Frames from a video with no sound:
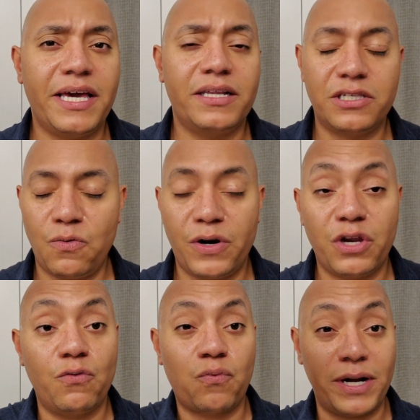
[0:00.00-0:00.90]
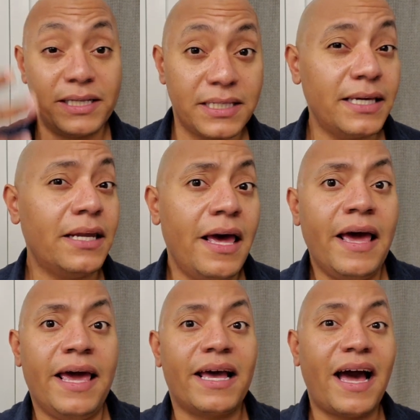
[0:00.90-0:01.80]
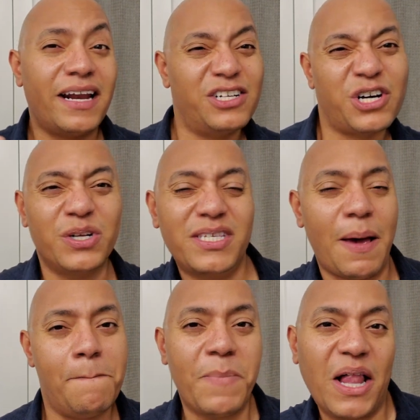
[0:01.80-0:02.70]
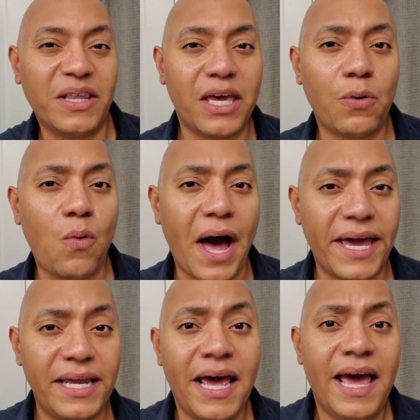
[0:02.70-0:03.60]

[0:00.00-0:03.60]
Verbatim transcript: So when you rinse it, it kind of turns that milky white